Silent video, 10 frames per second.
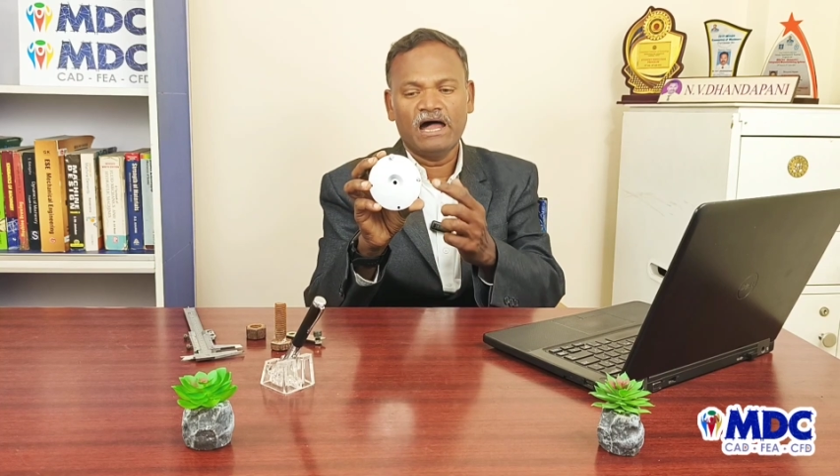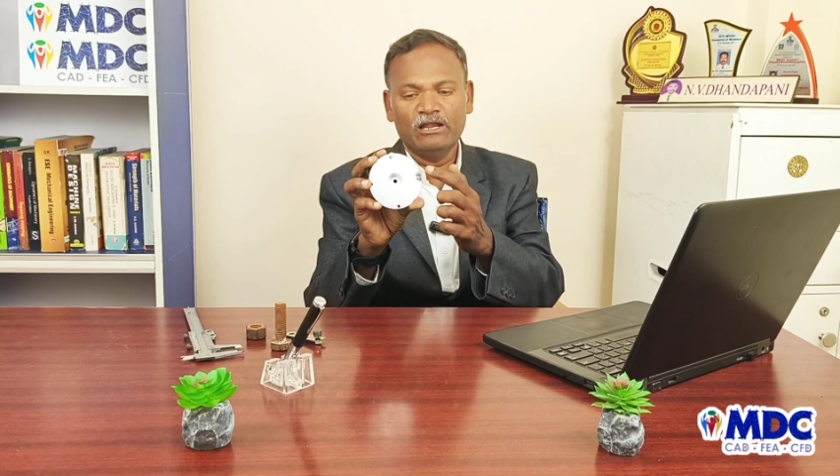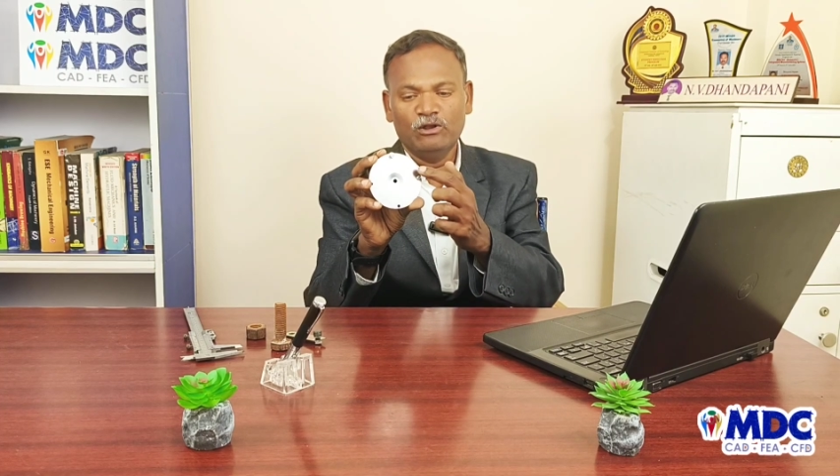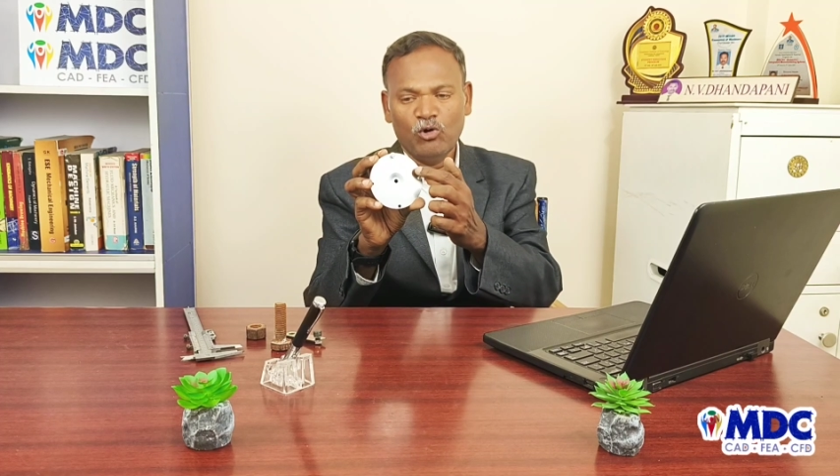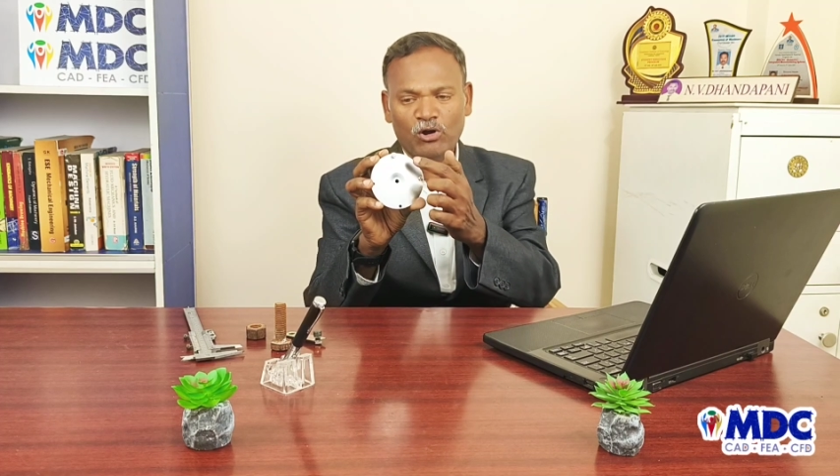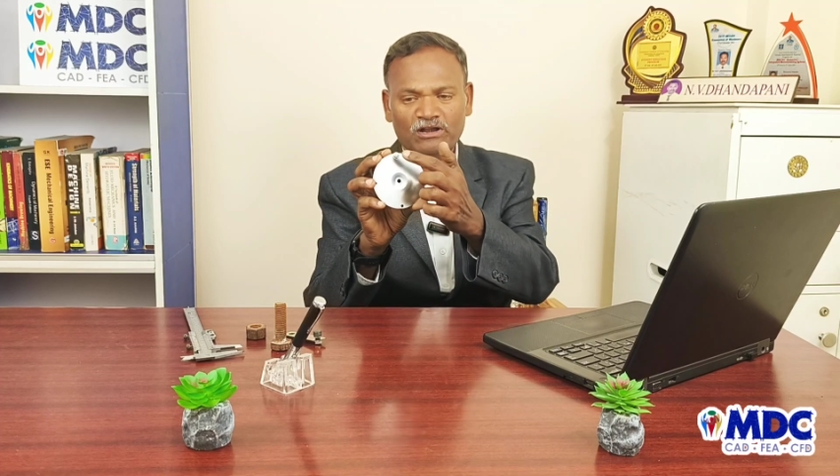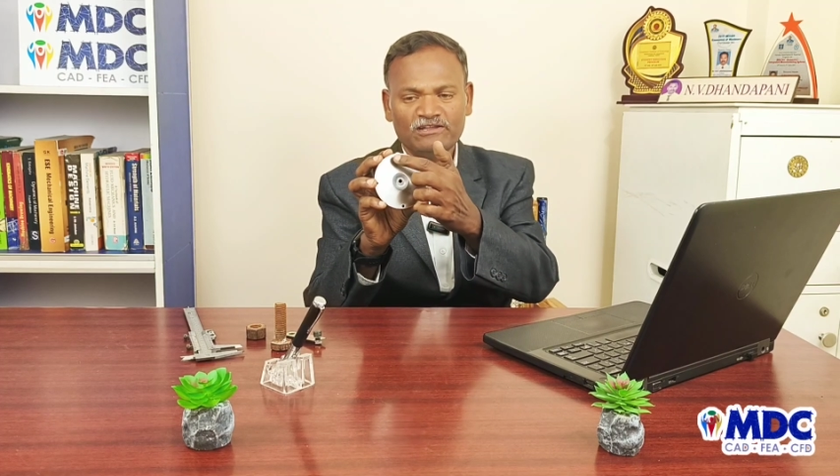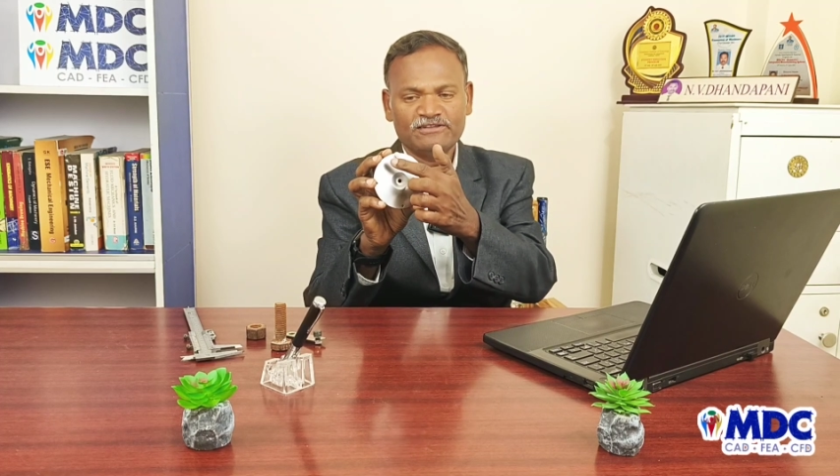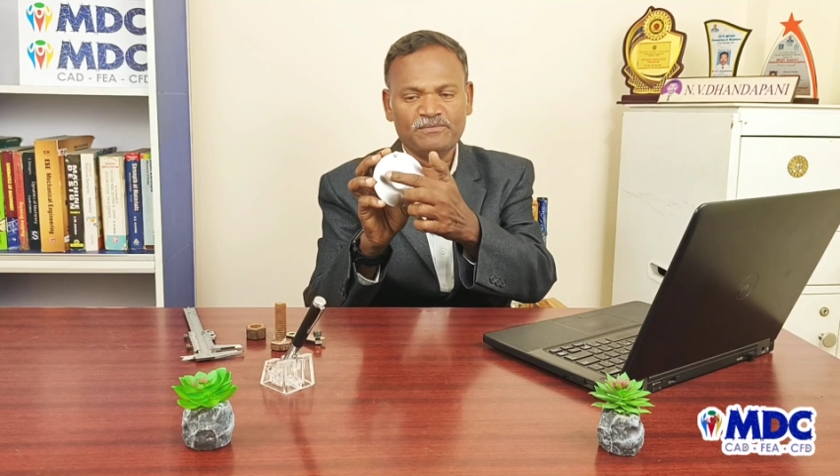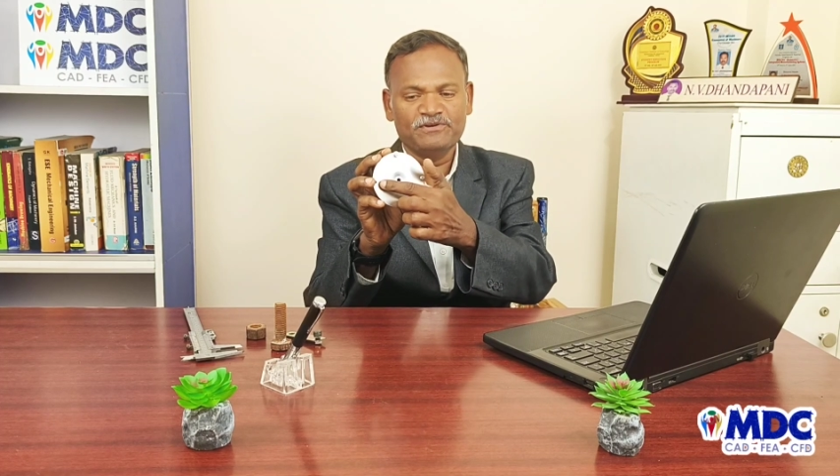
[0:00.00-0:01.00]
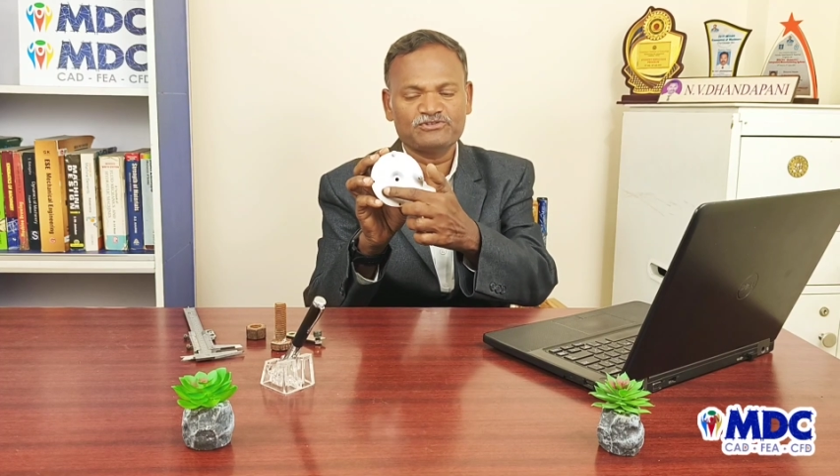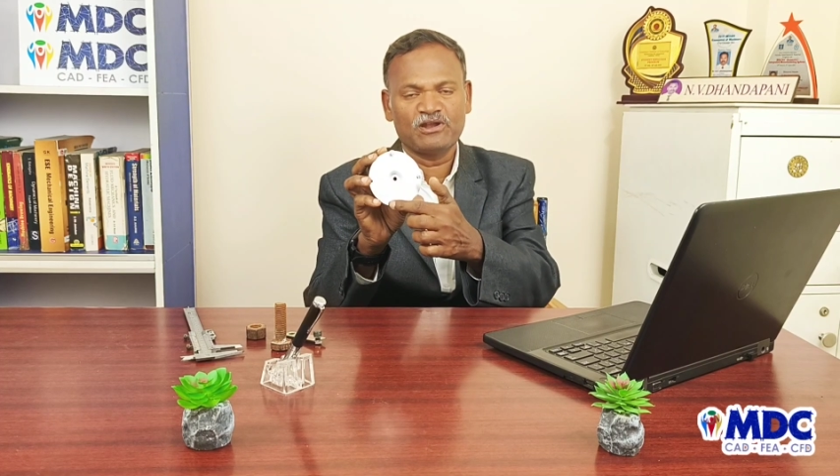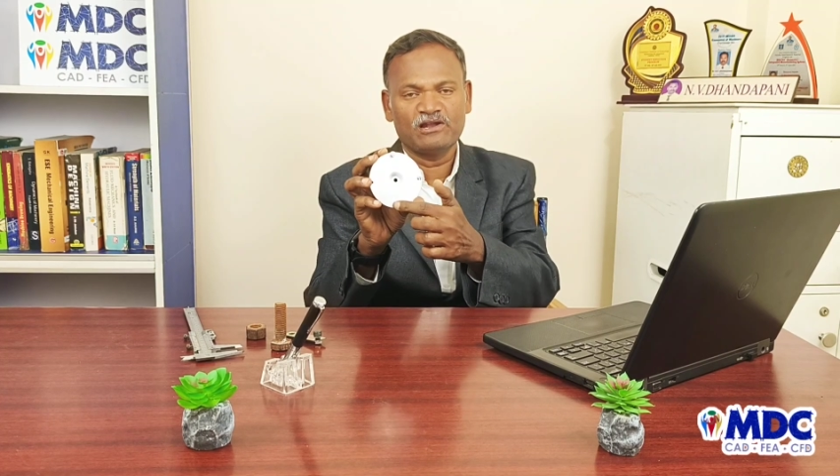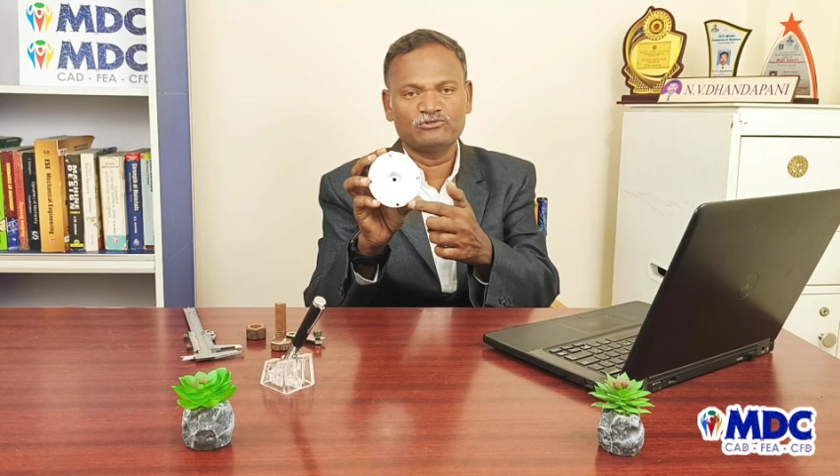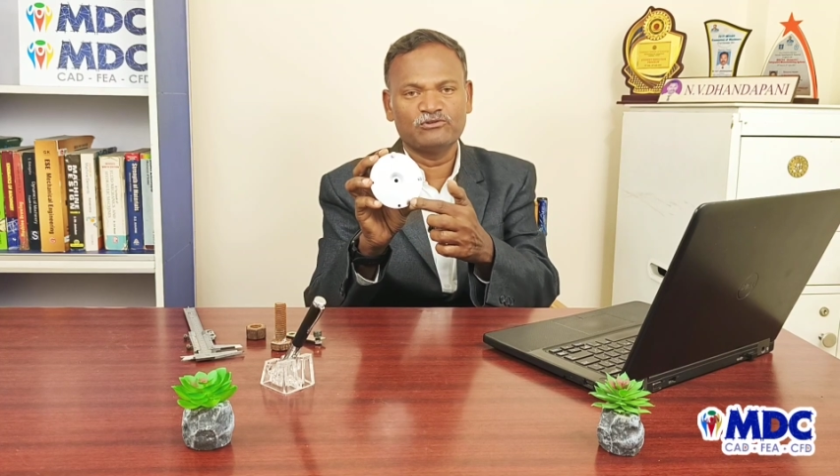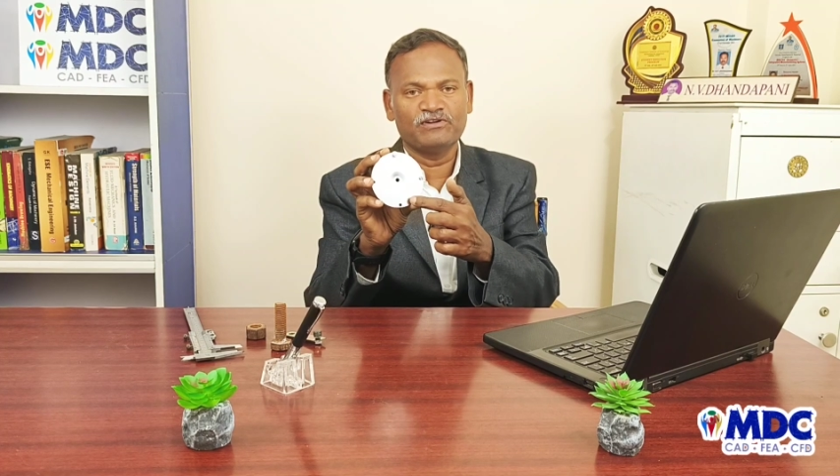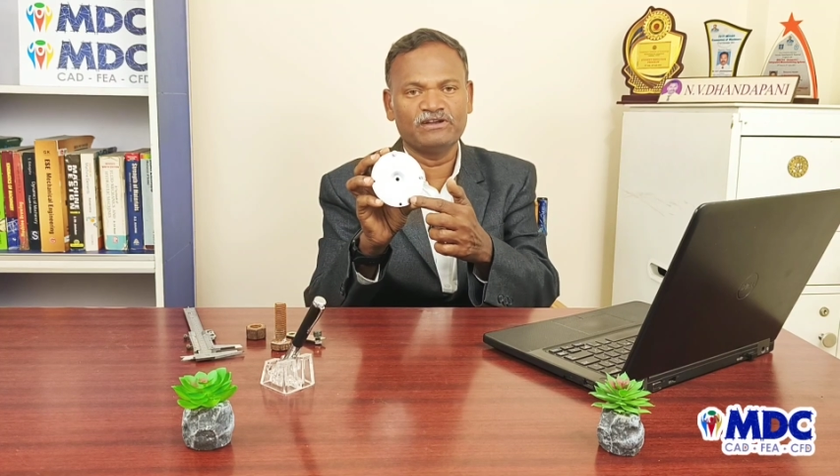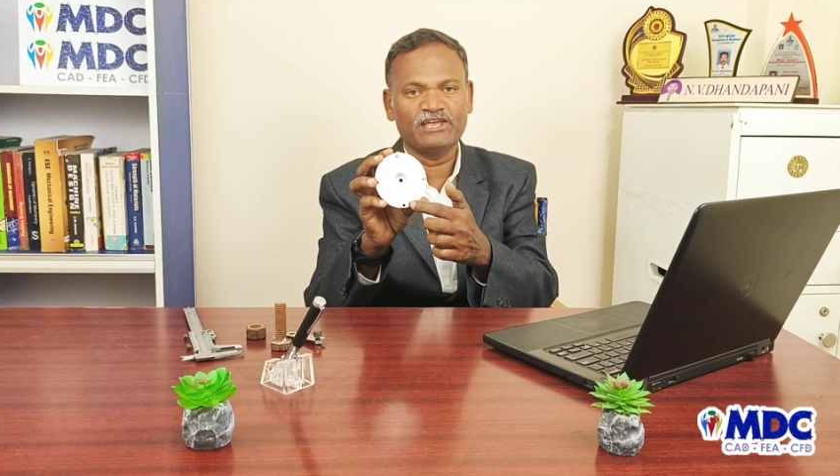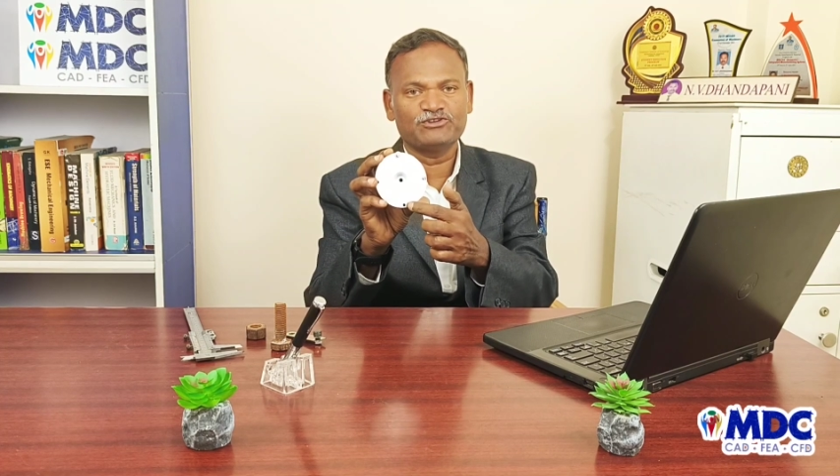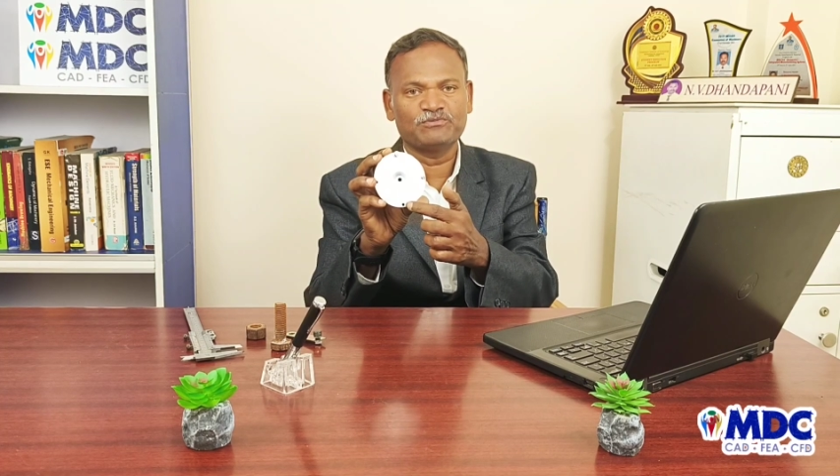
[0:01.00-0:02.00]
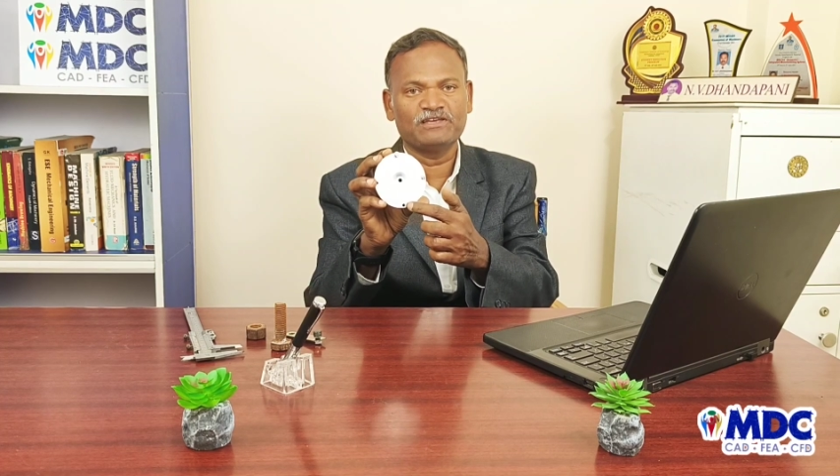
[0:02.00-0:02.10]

and load distribution also will take